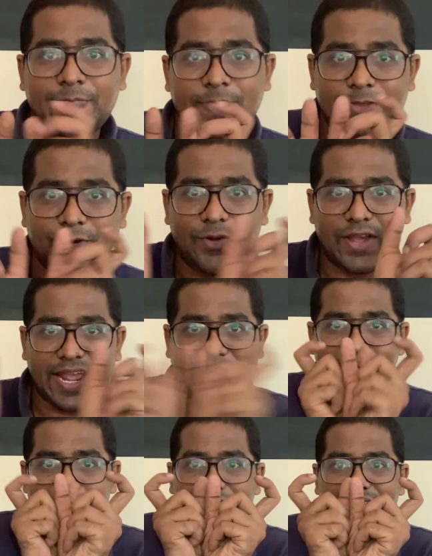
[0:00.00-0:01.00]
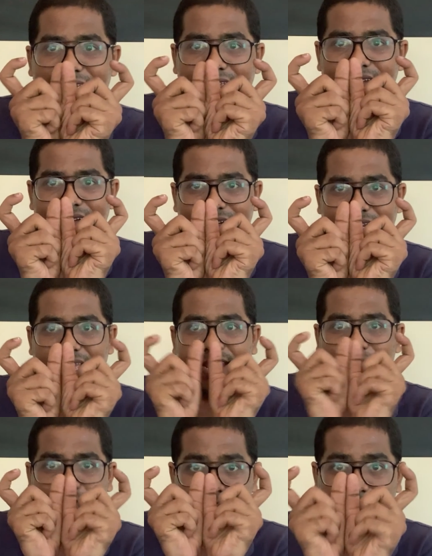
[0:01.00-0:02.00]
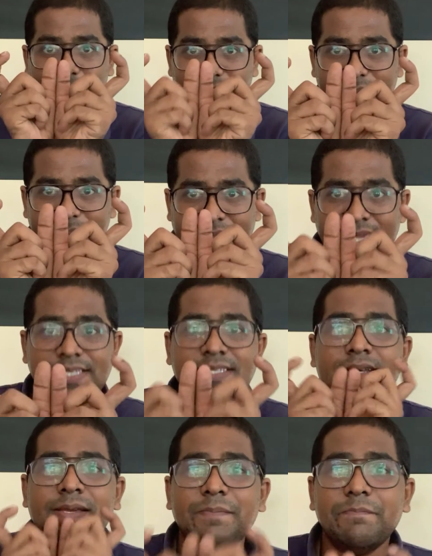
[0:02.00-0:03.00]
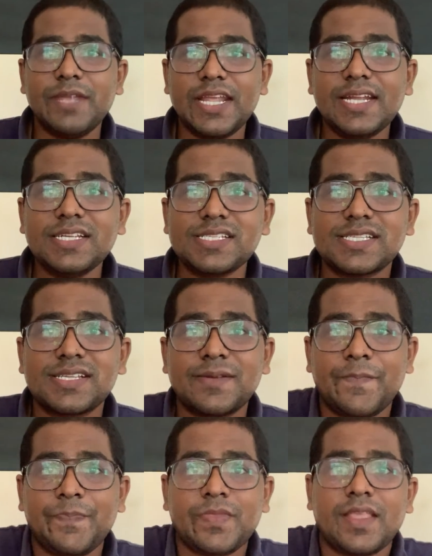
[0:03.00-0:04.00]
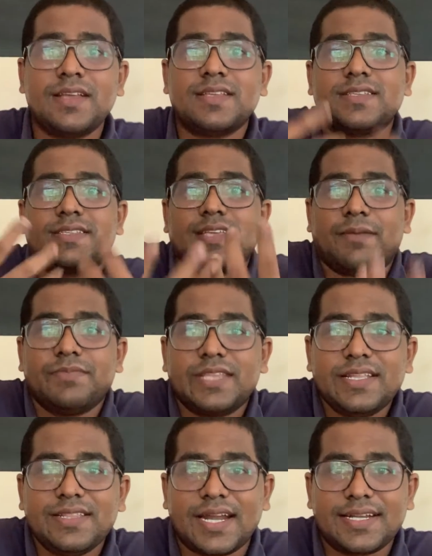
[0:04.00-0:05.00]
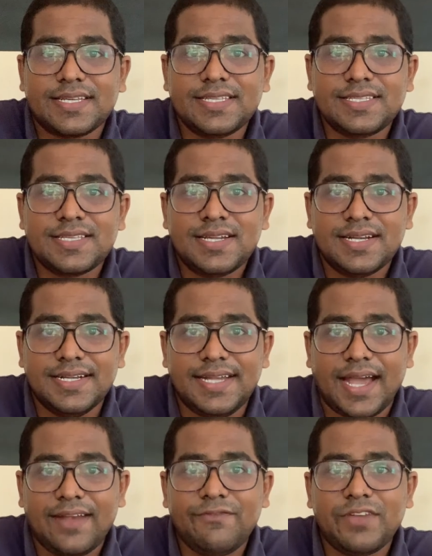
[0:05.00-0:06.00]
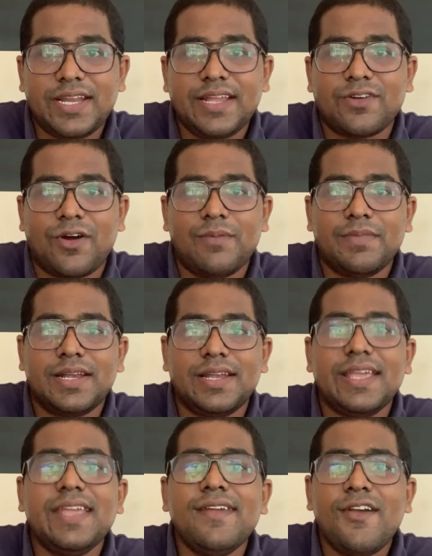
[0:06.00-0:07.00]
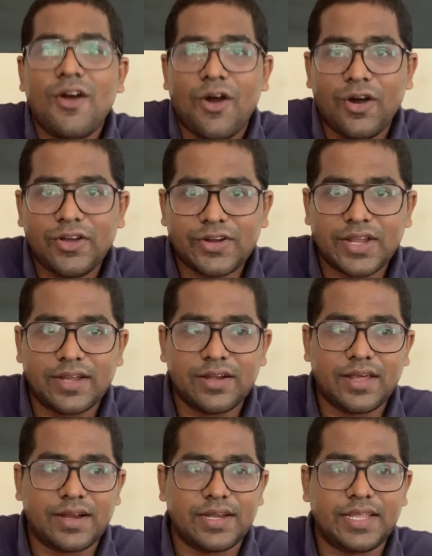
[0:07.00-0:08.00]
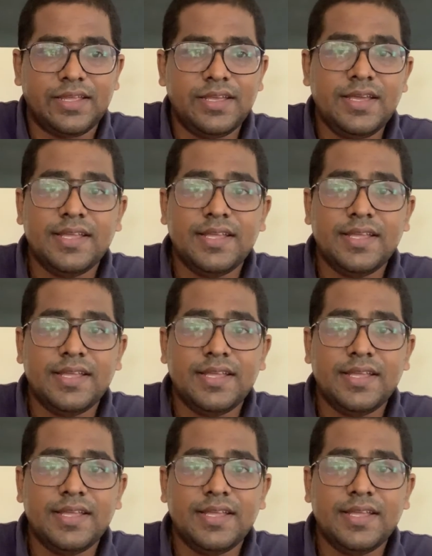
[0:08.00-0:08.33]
So every day without space means something that is done very commonly or regularly.